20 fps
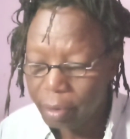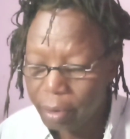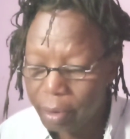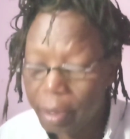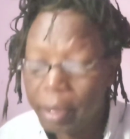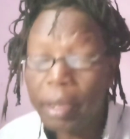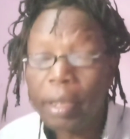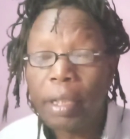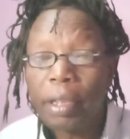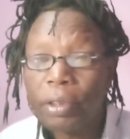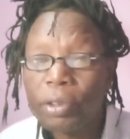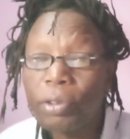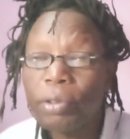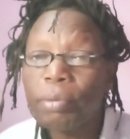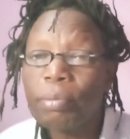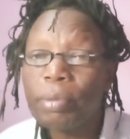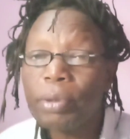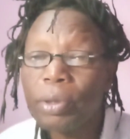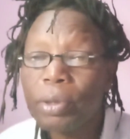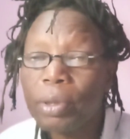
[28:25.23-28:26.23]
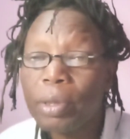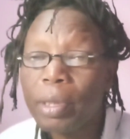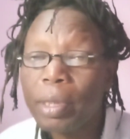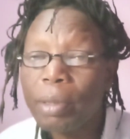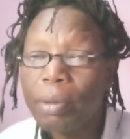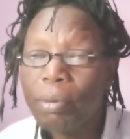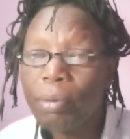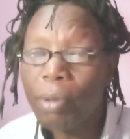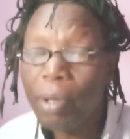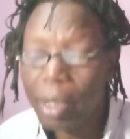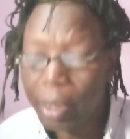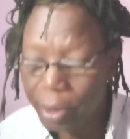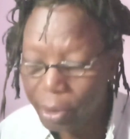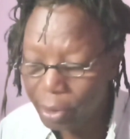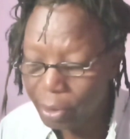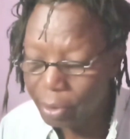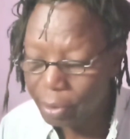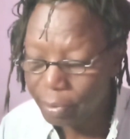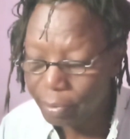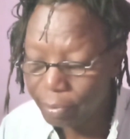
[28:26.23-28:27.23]
interaction between
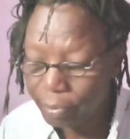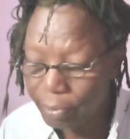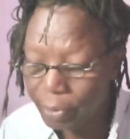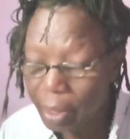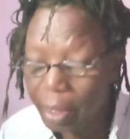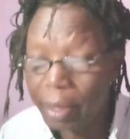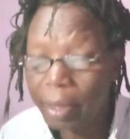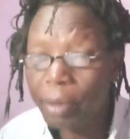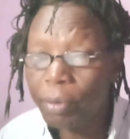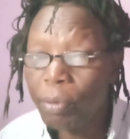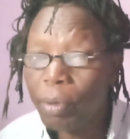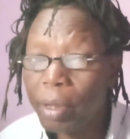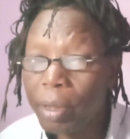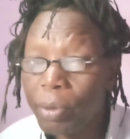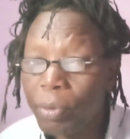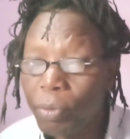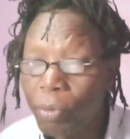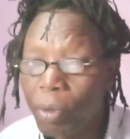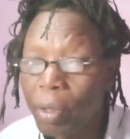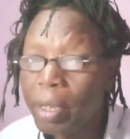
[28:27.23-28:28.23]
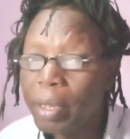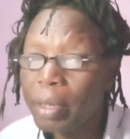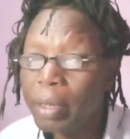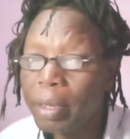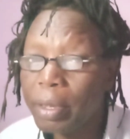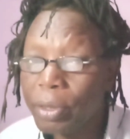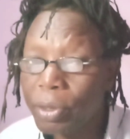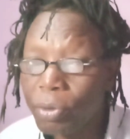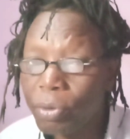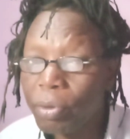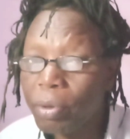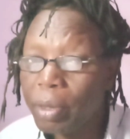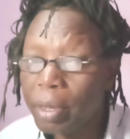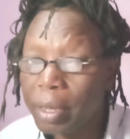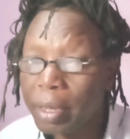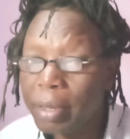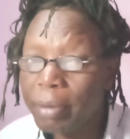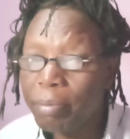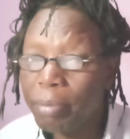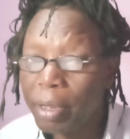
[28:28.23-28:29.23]
quarks. And the word quark is strong,
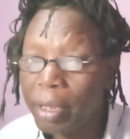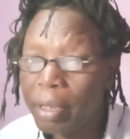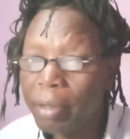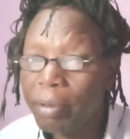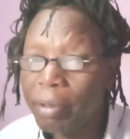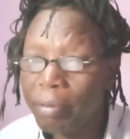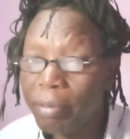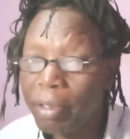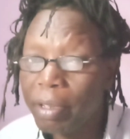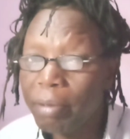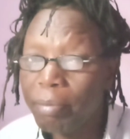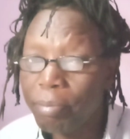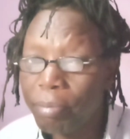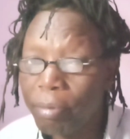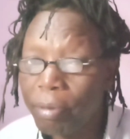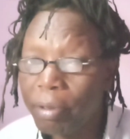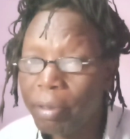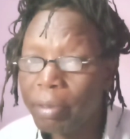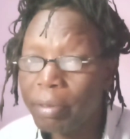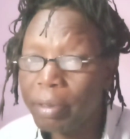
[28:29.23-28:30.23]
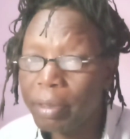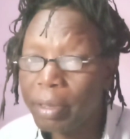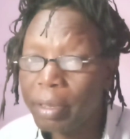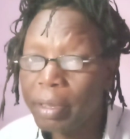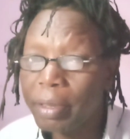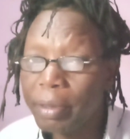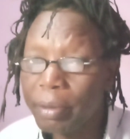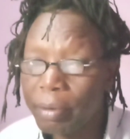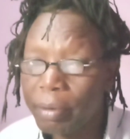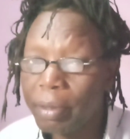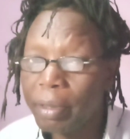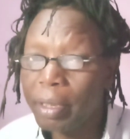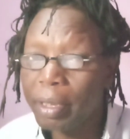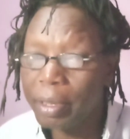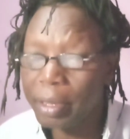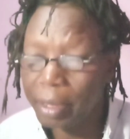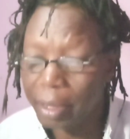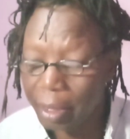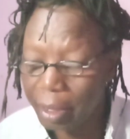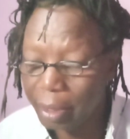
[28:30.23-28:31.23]
by the way, very important. We're
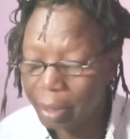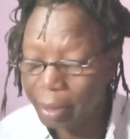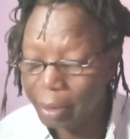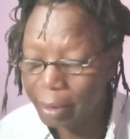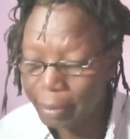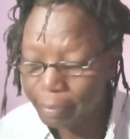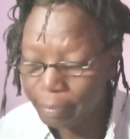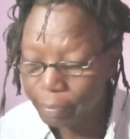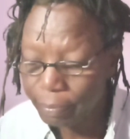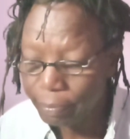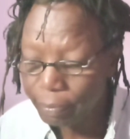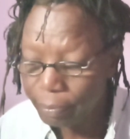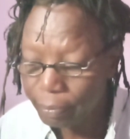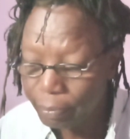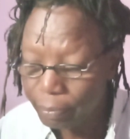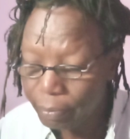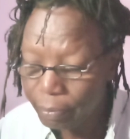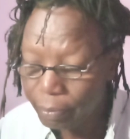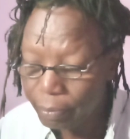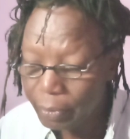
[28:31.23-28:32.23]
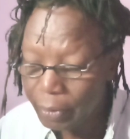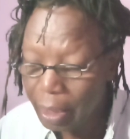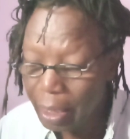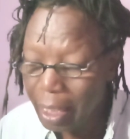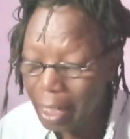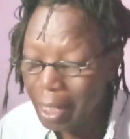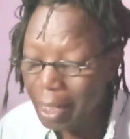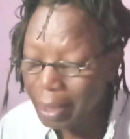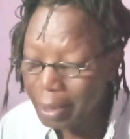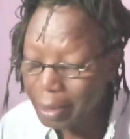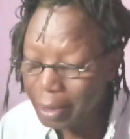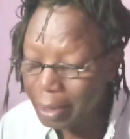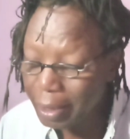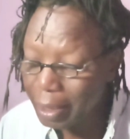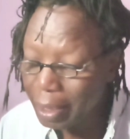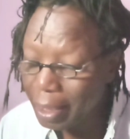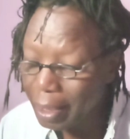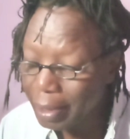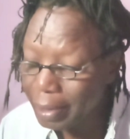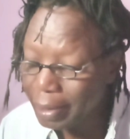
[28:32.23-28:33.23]
gonna see it.
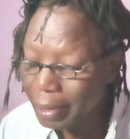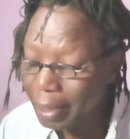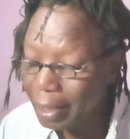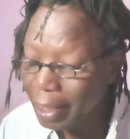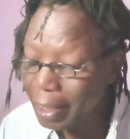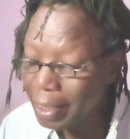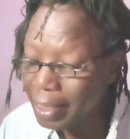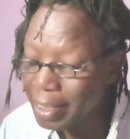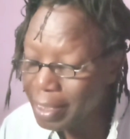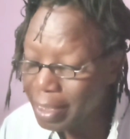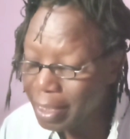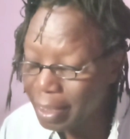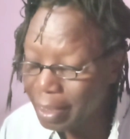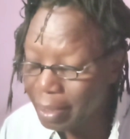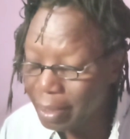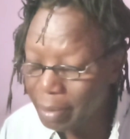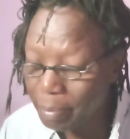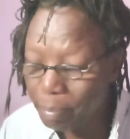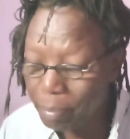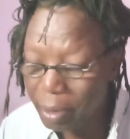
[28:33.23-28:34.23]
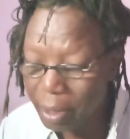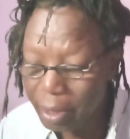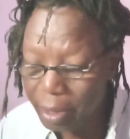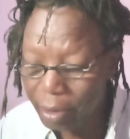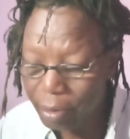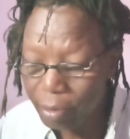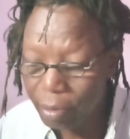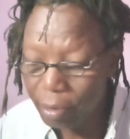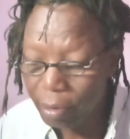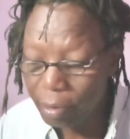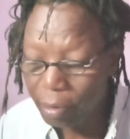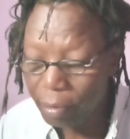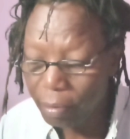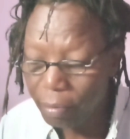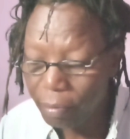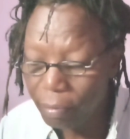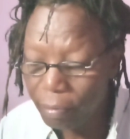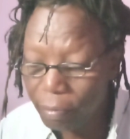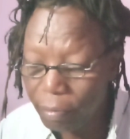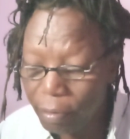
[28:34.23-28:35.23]
Acting as the exchange particle
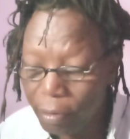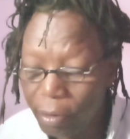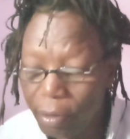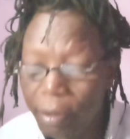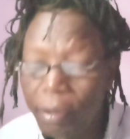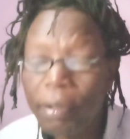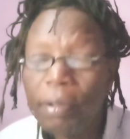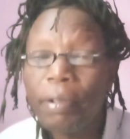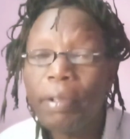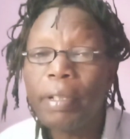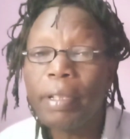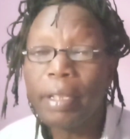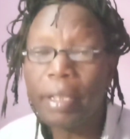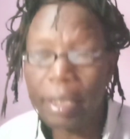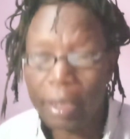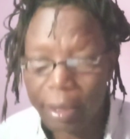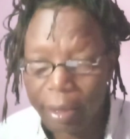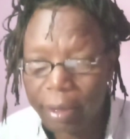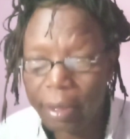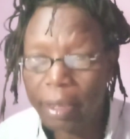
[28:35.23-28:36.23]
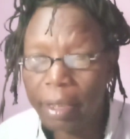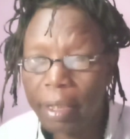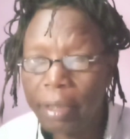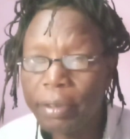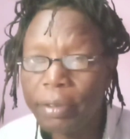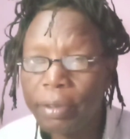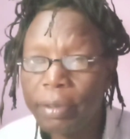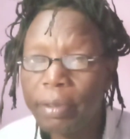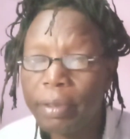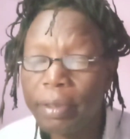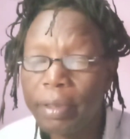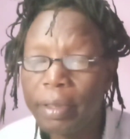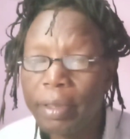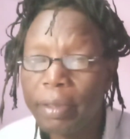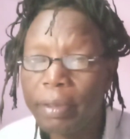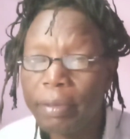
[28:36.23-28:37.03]
for the interaction.